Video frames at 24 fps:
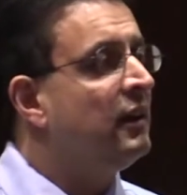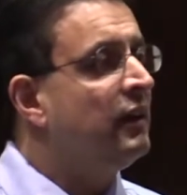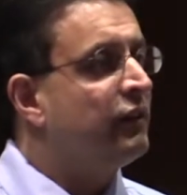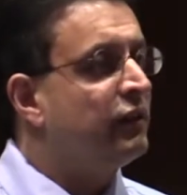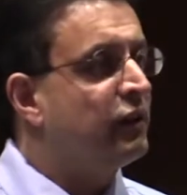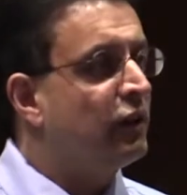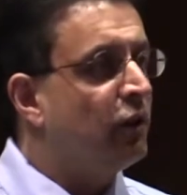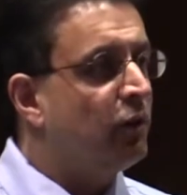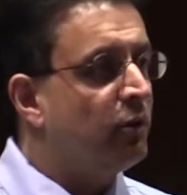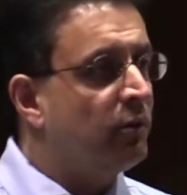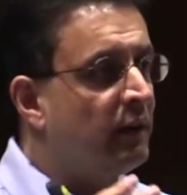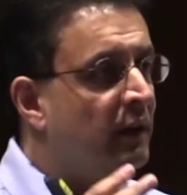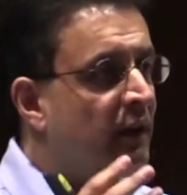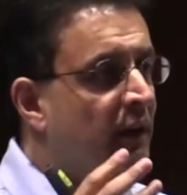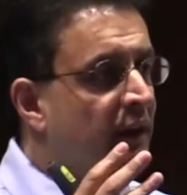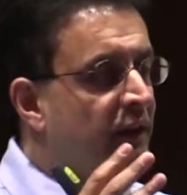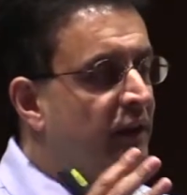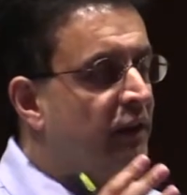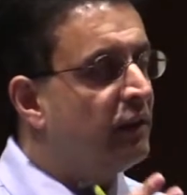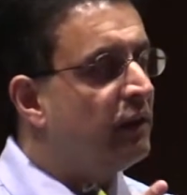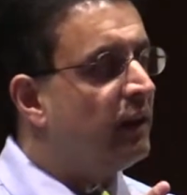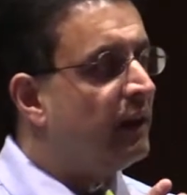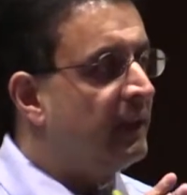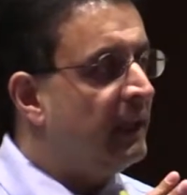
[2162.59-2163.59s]
So
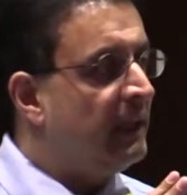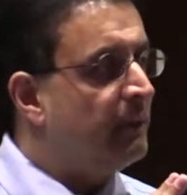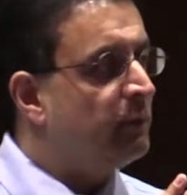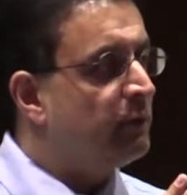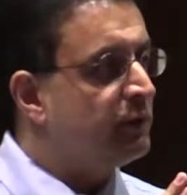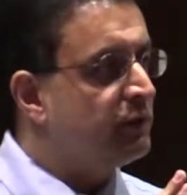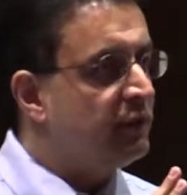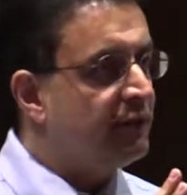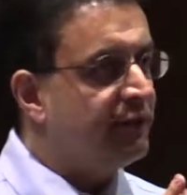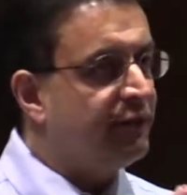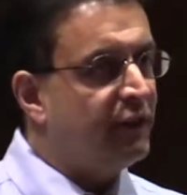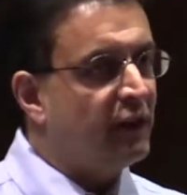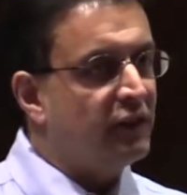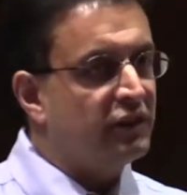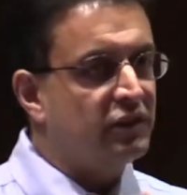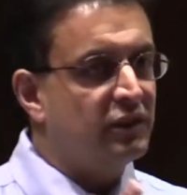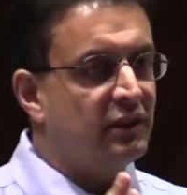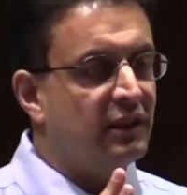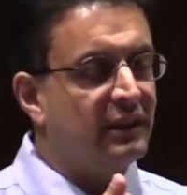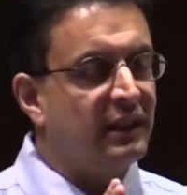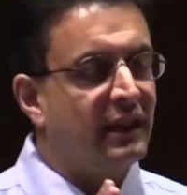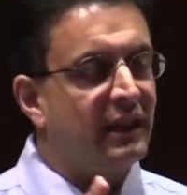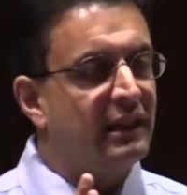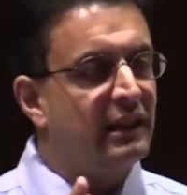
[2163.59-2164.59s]
they're not able to function
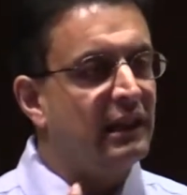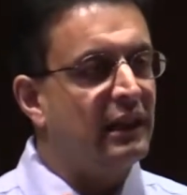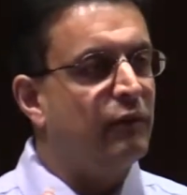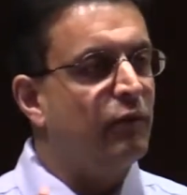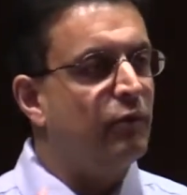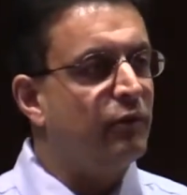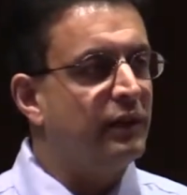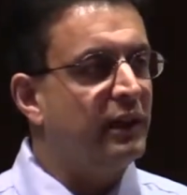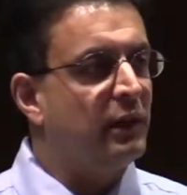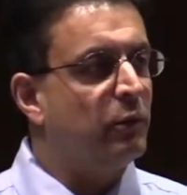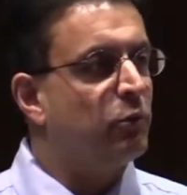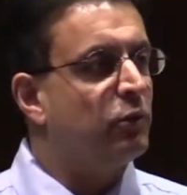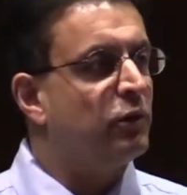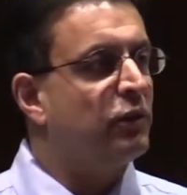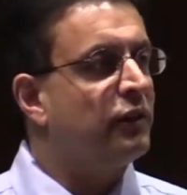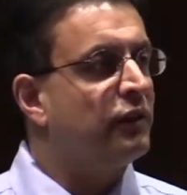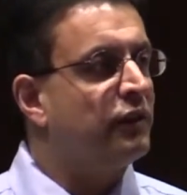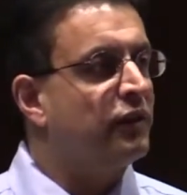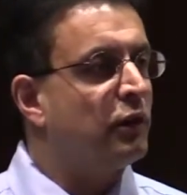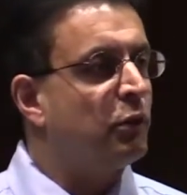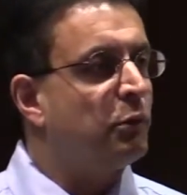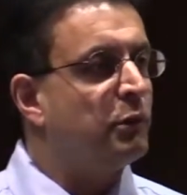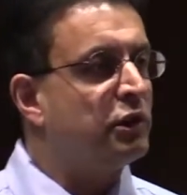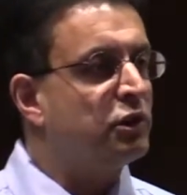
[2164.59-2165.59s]
at that level they were.
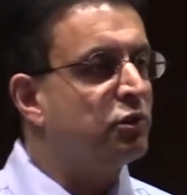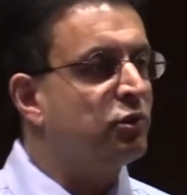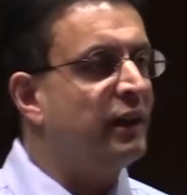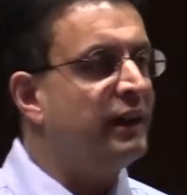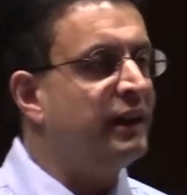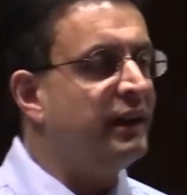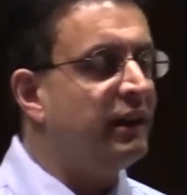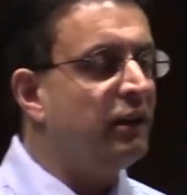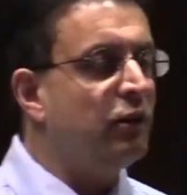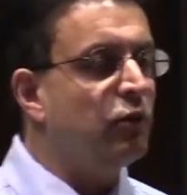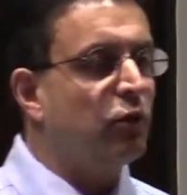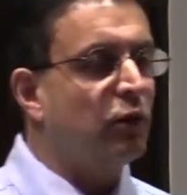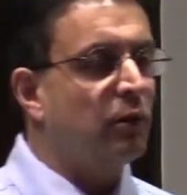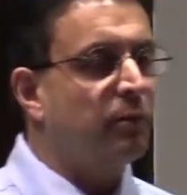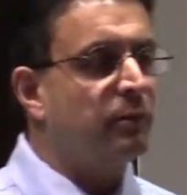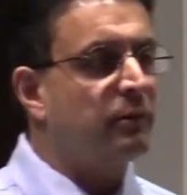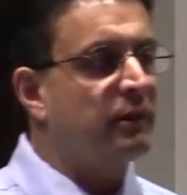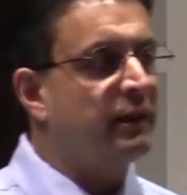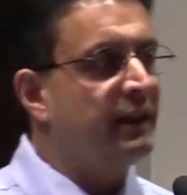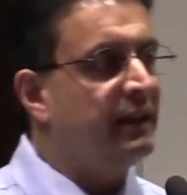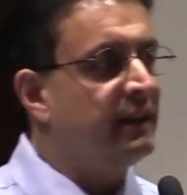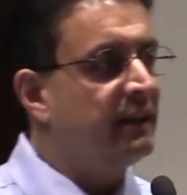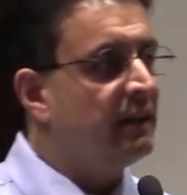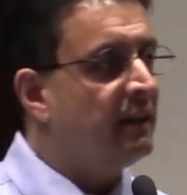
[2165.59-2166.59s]
So we're trying to
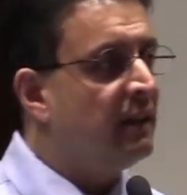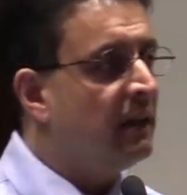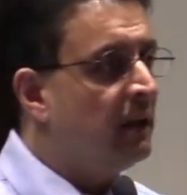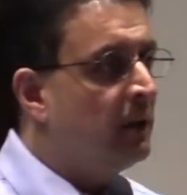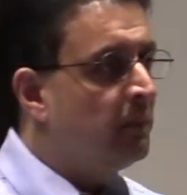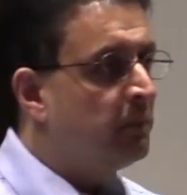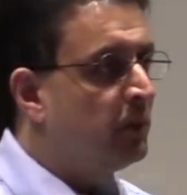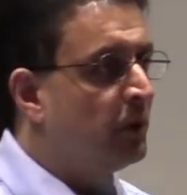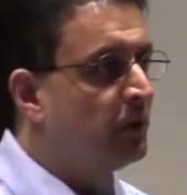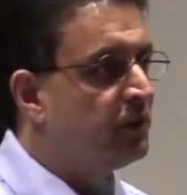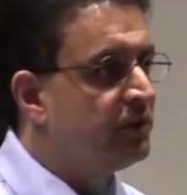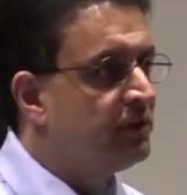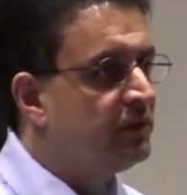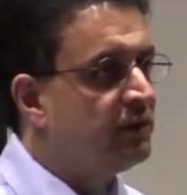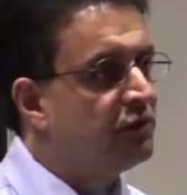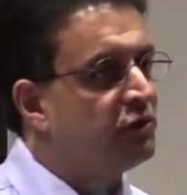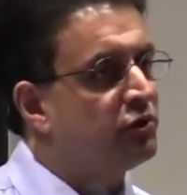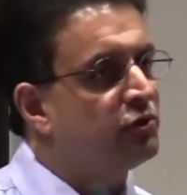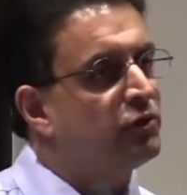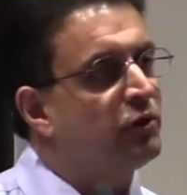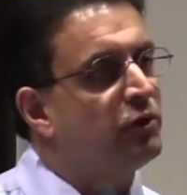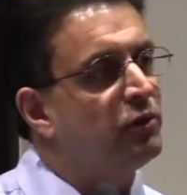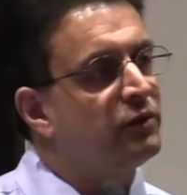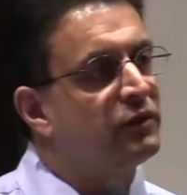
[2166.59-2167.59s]
incorporate posterior
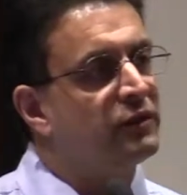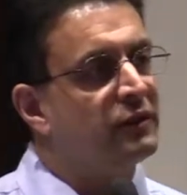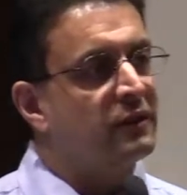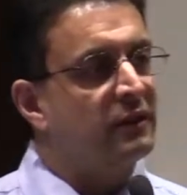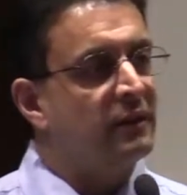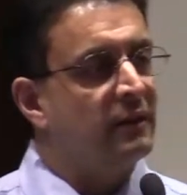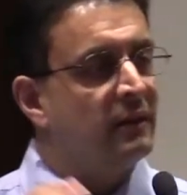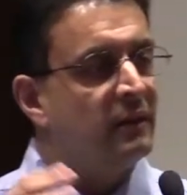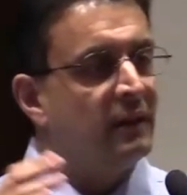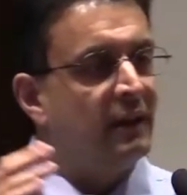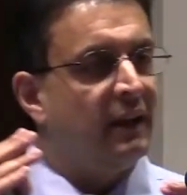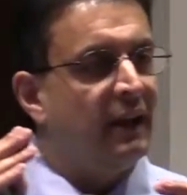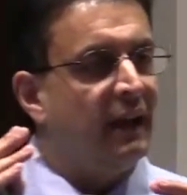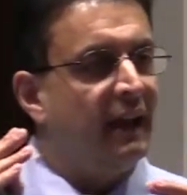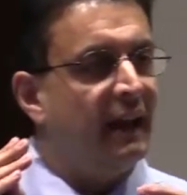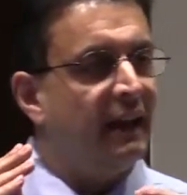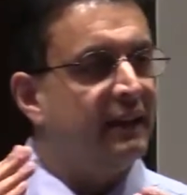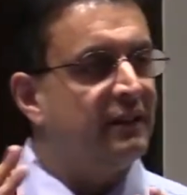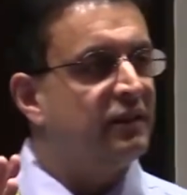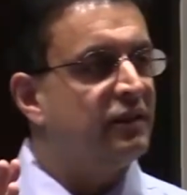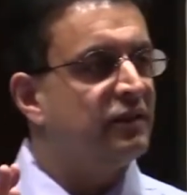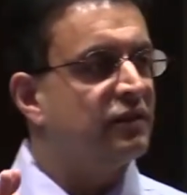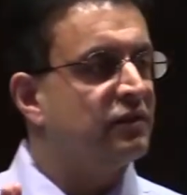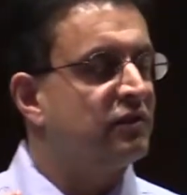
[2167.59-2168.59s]
strokes,
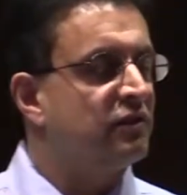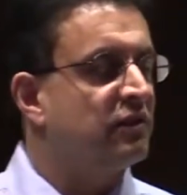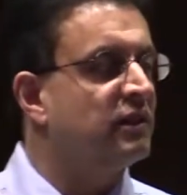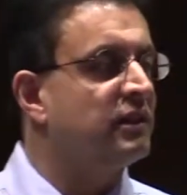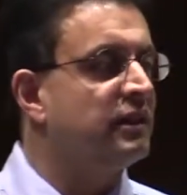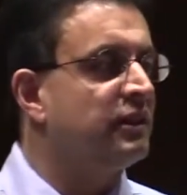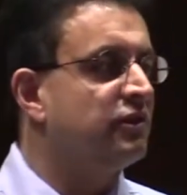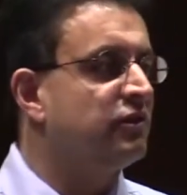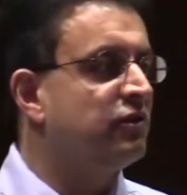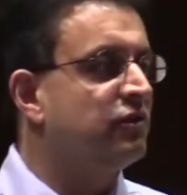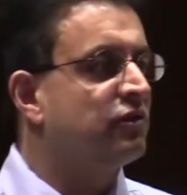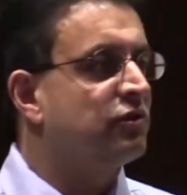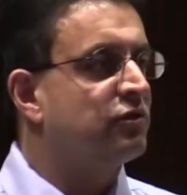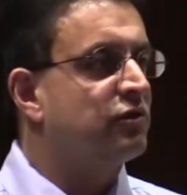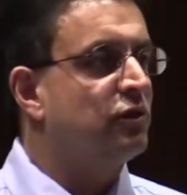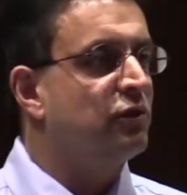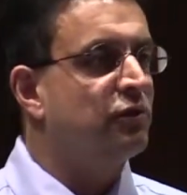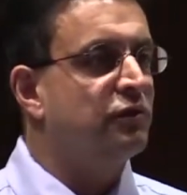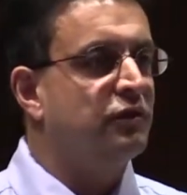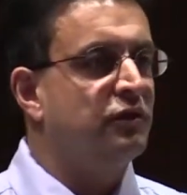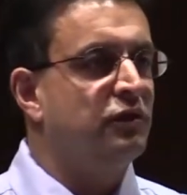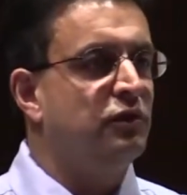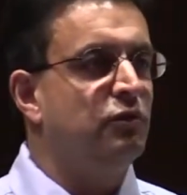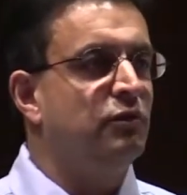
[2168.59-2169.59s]
anterior circulation
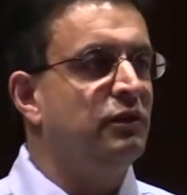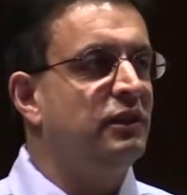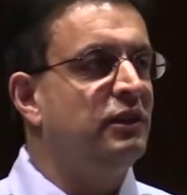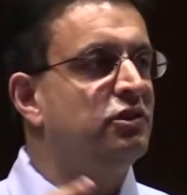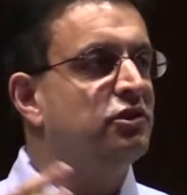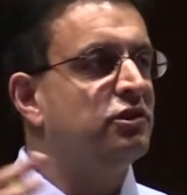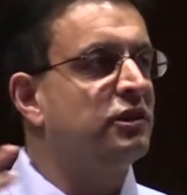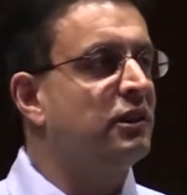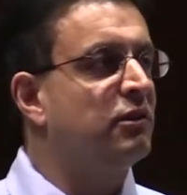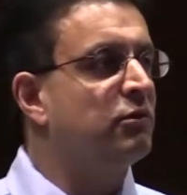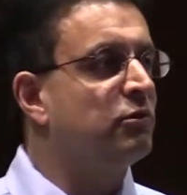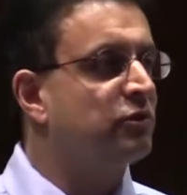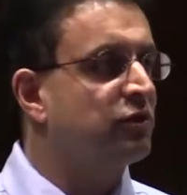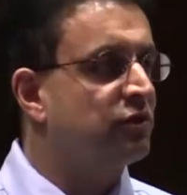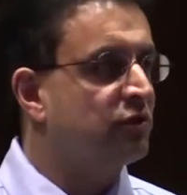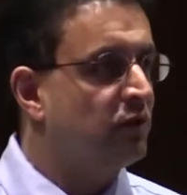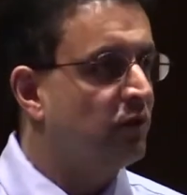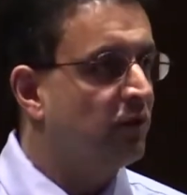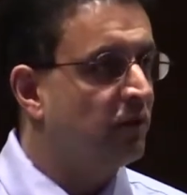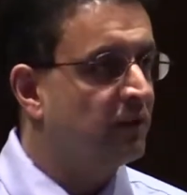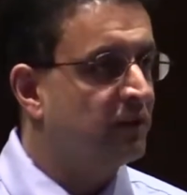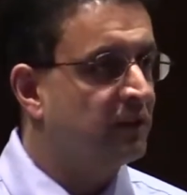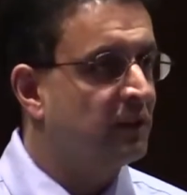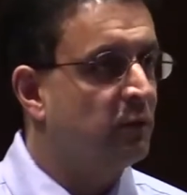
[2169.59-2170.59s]
strokes to the general
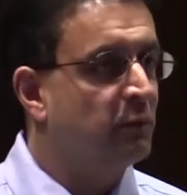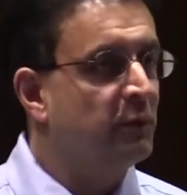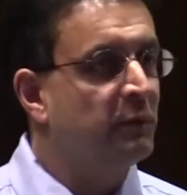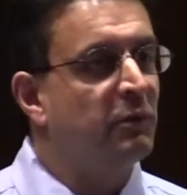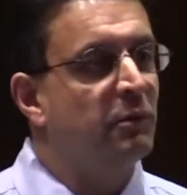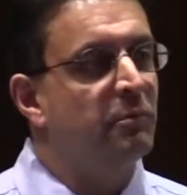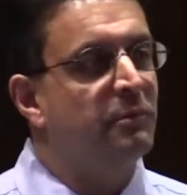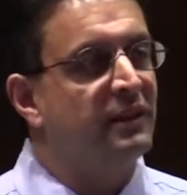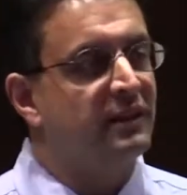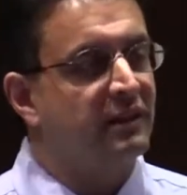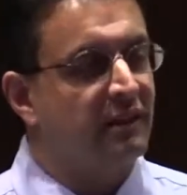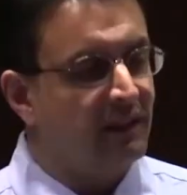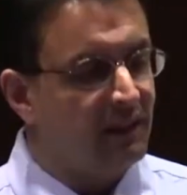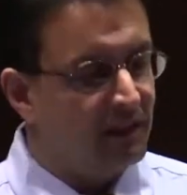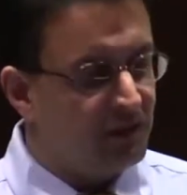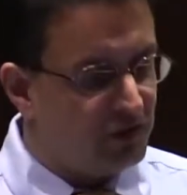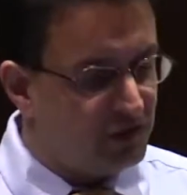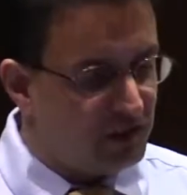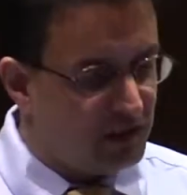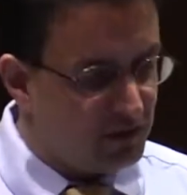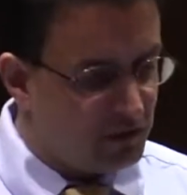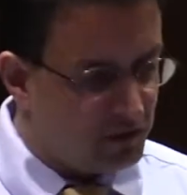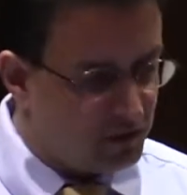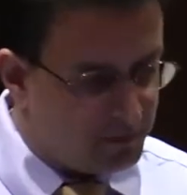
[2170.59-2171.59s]
strokes that we were missing in
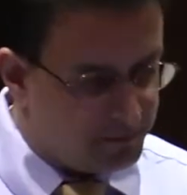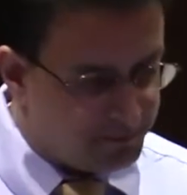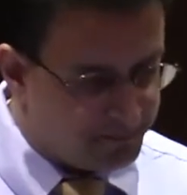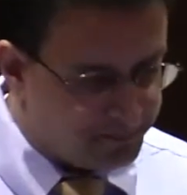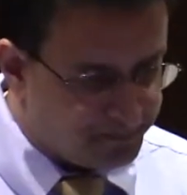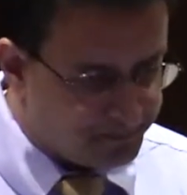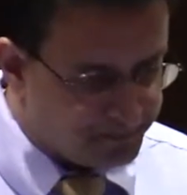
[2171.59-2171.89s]
general.